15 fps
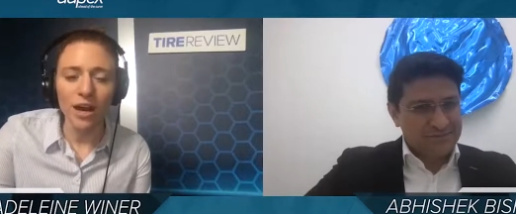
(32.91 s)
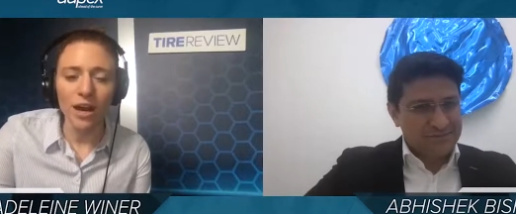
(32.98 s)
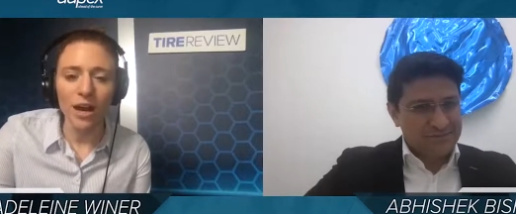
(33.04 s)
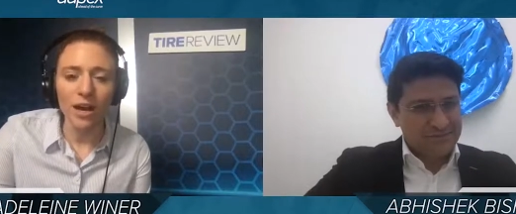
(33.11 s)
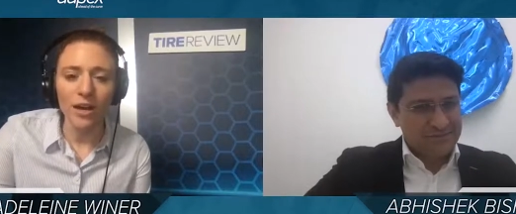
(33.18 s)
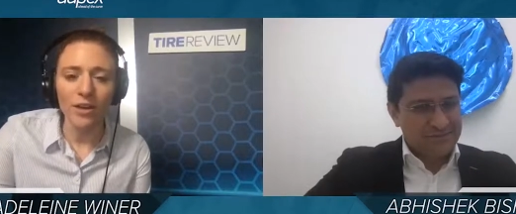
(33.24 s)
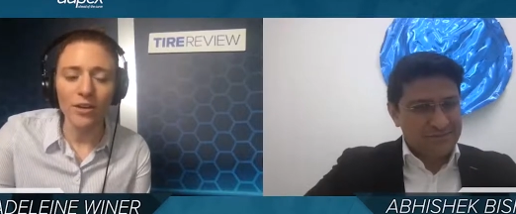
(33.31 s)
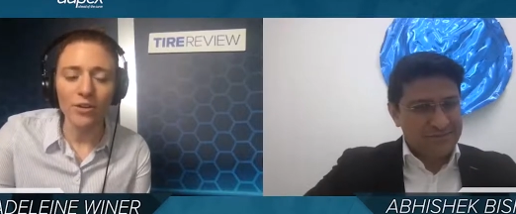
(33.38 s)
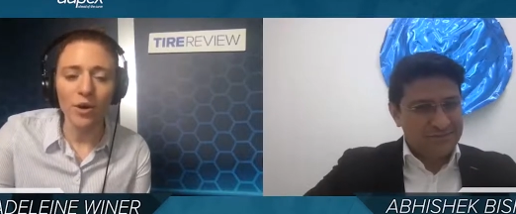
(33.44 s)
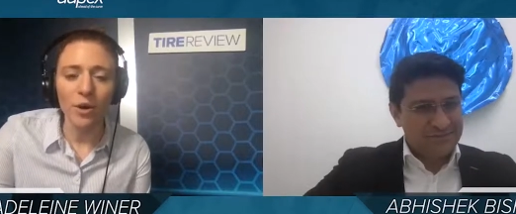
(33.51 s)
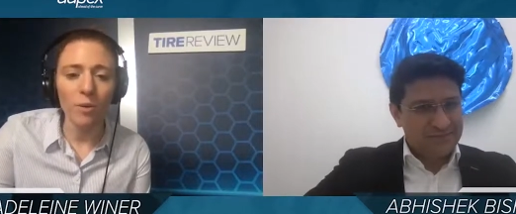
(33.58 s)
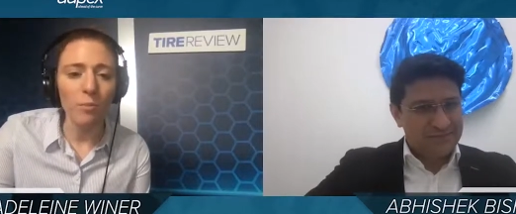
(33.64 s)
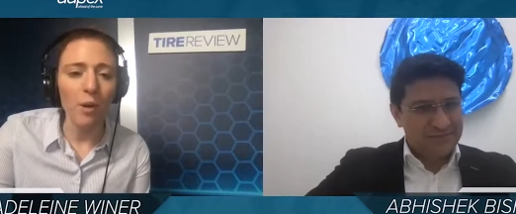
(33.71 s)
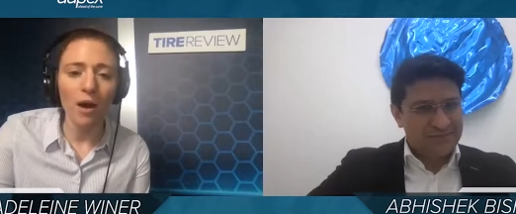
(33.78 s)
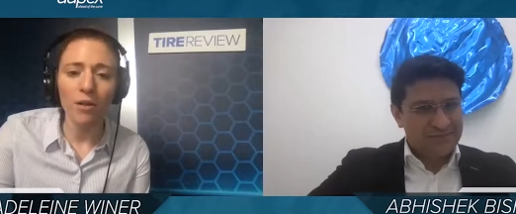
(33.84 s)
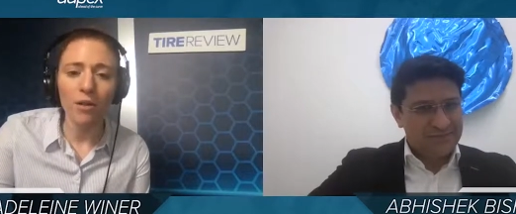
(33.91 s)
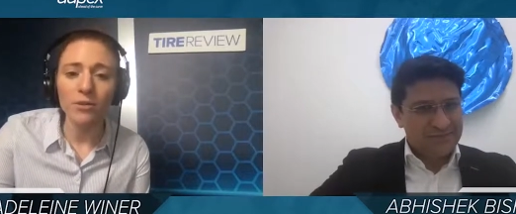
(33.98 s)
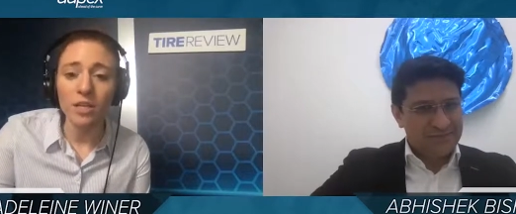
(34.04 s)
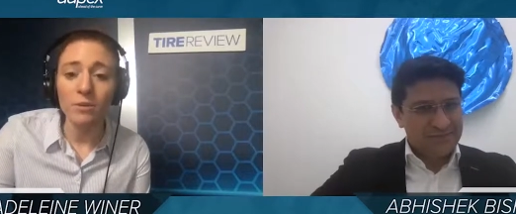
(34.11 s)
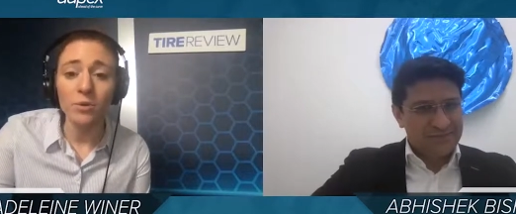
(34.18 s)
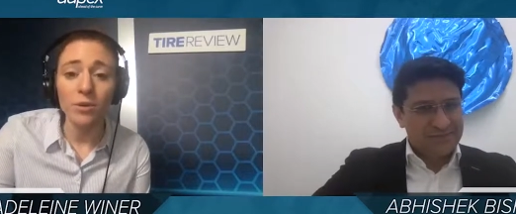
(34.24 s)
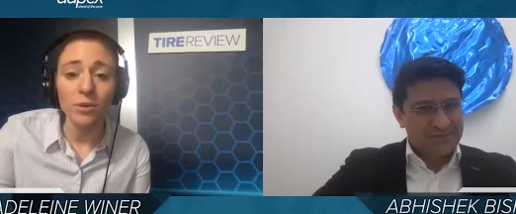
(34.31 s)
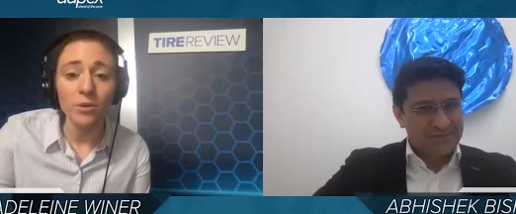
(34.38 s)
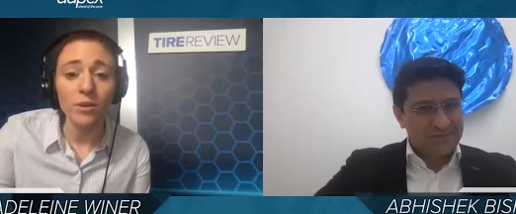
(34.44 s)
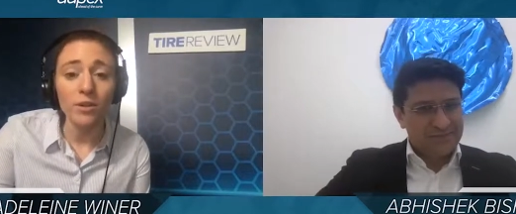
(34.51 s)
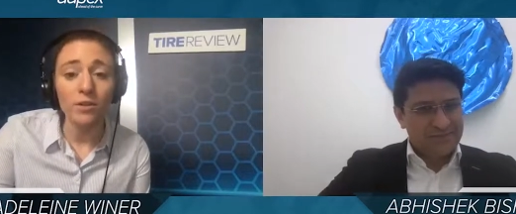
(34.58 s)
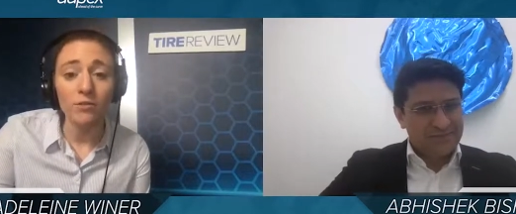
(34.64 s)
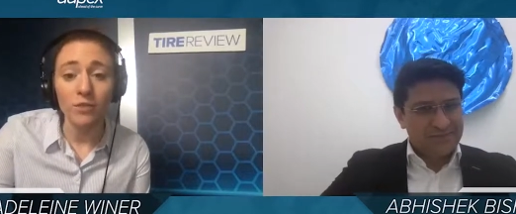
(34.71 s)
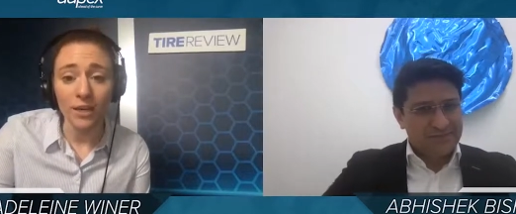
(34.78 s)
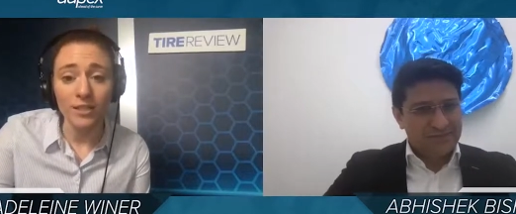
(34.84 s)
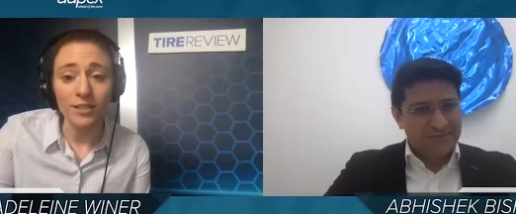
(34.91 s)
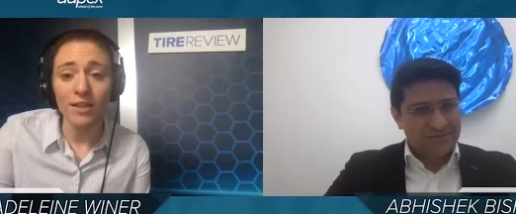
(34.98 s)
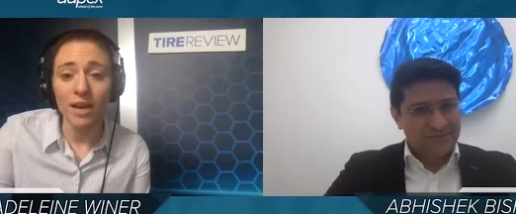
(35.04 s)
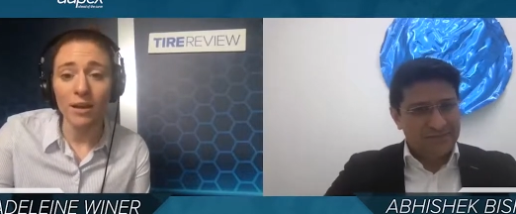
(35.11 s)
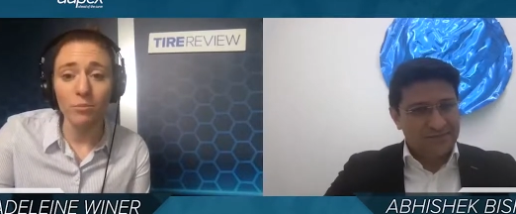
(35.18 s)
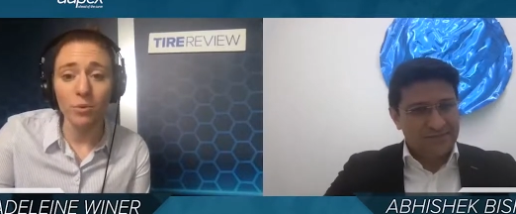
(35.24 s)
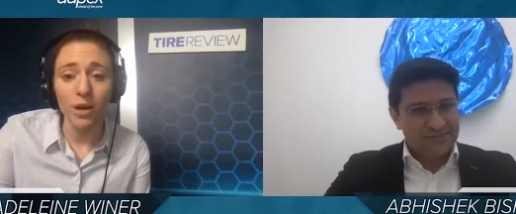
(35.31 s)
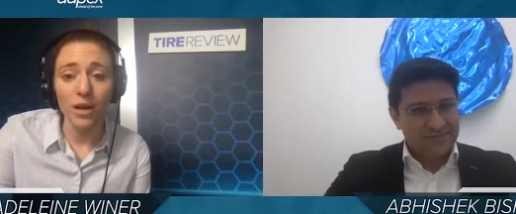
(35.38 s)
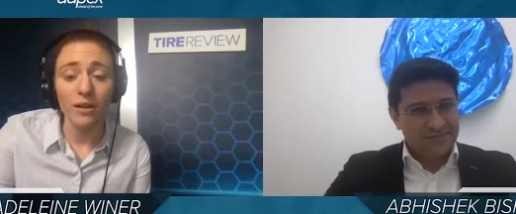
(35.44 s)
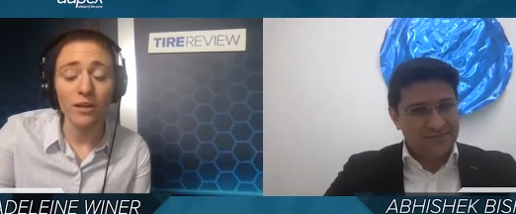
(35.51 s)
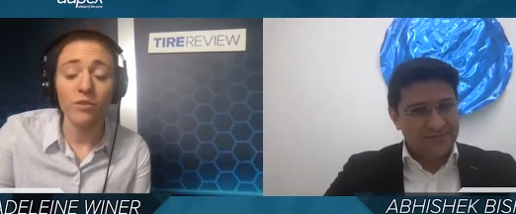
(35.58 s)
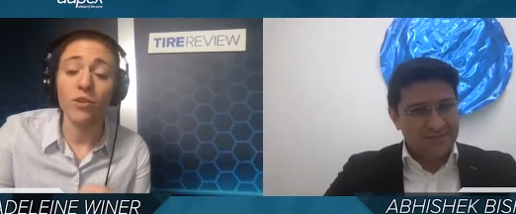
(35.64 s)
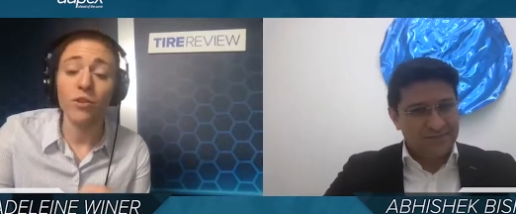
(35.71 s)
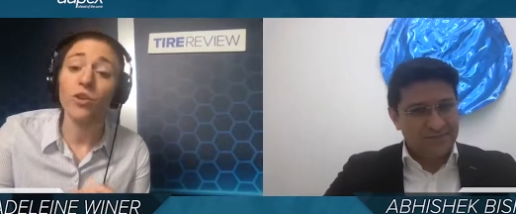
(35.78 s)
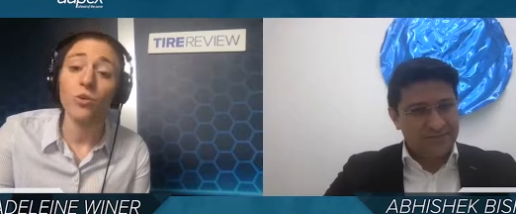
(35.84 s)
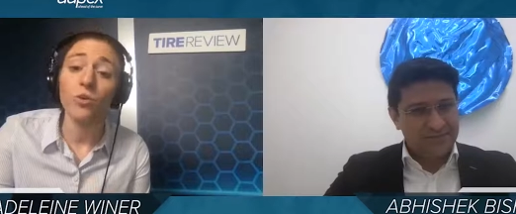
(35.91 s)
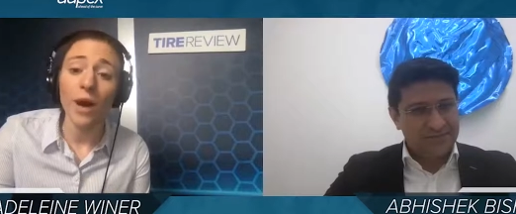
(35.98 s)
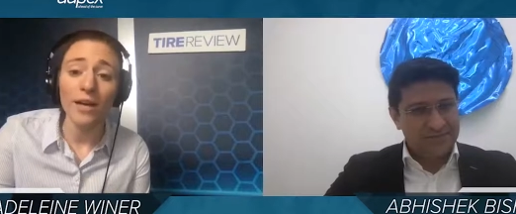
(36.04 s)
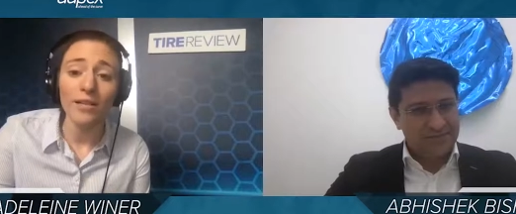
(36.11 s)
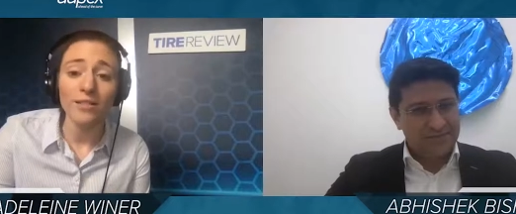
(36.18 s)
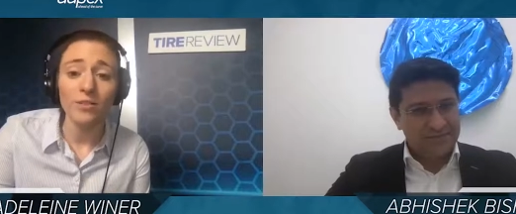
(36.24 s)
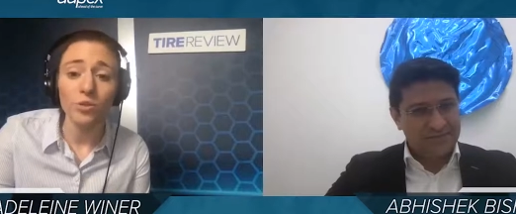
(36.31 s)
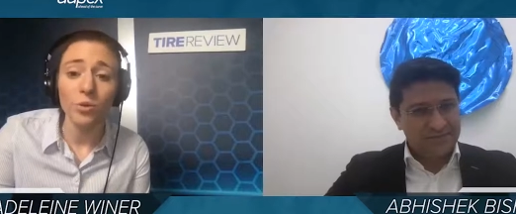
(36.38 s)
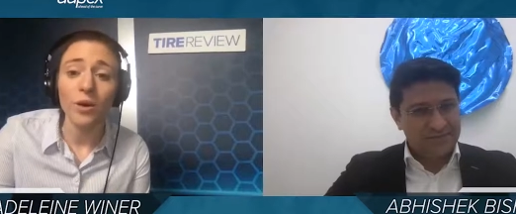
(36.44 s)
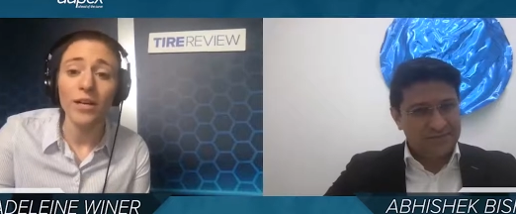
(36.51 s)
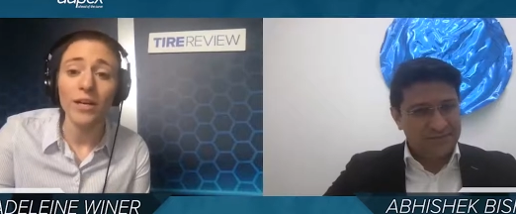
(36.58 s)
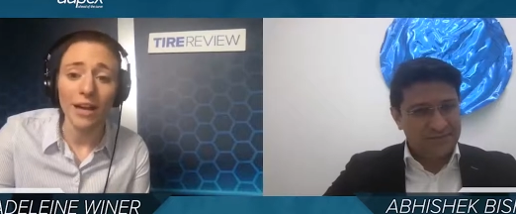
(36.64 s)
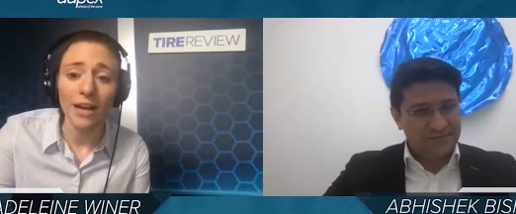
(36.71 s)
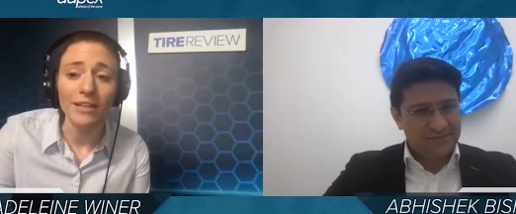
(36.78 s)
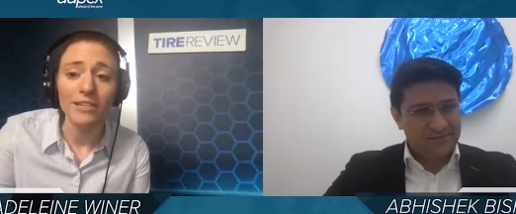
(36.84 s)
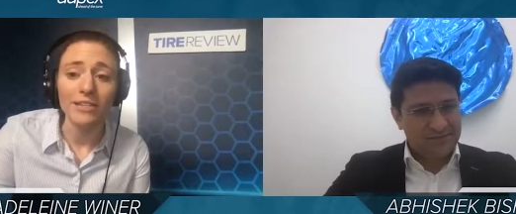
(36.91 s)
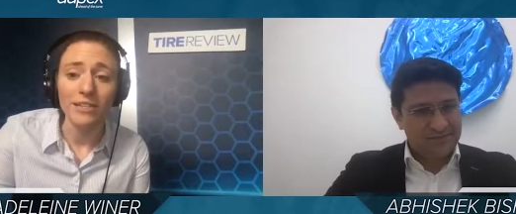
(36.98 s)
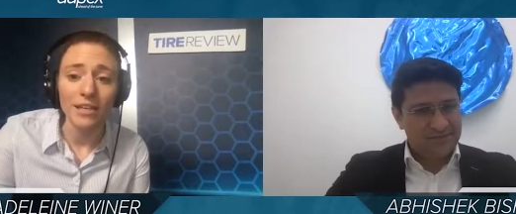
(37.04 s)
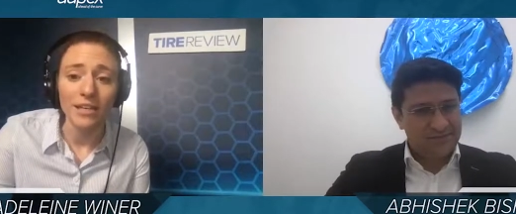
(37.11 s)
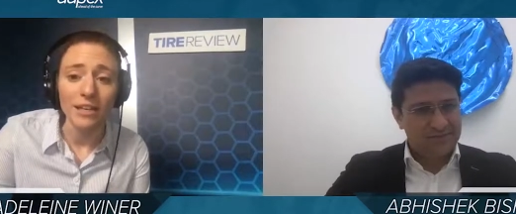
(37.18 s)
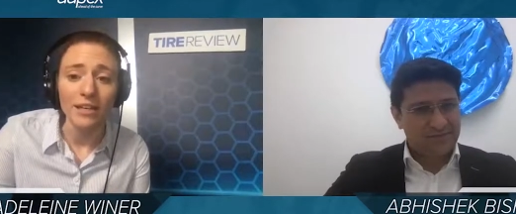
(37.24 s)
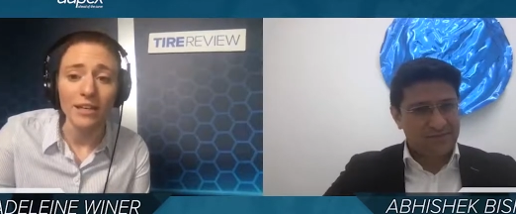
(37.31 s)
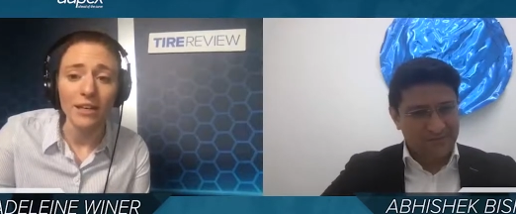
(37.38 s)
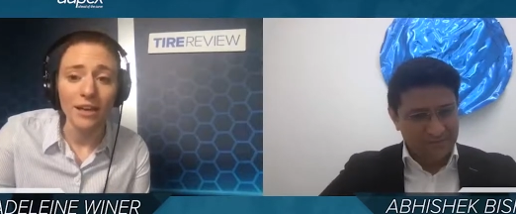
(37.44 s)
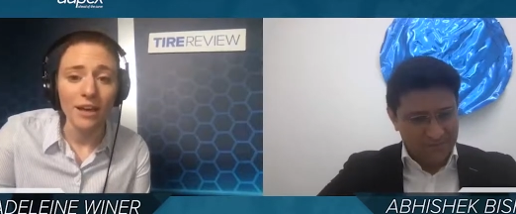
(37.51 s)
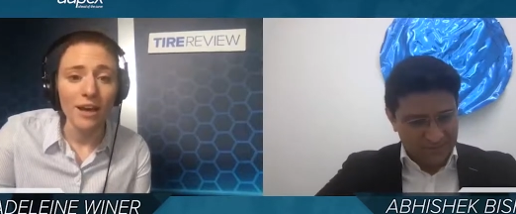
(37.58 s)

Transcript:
Speaker 1: Apollo debuted the Vredestein brand in the U.S. in 2019.